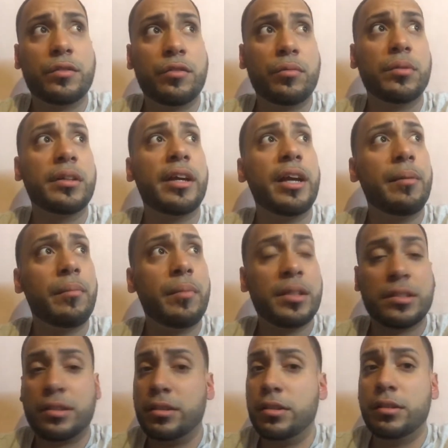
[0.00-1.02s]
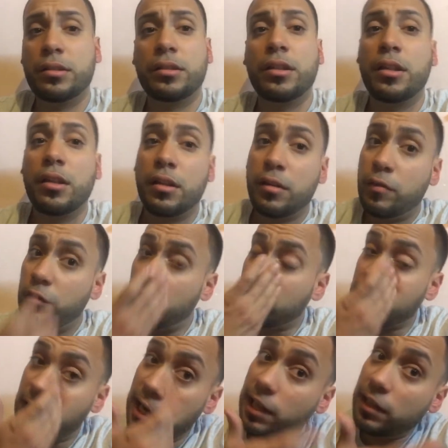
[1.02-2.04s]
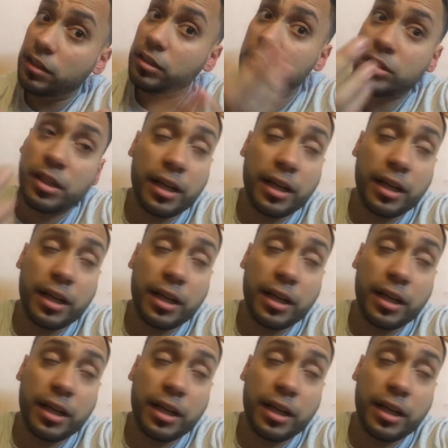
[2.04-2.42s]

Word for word: For get my son, for college.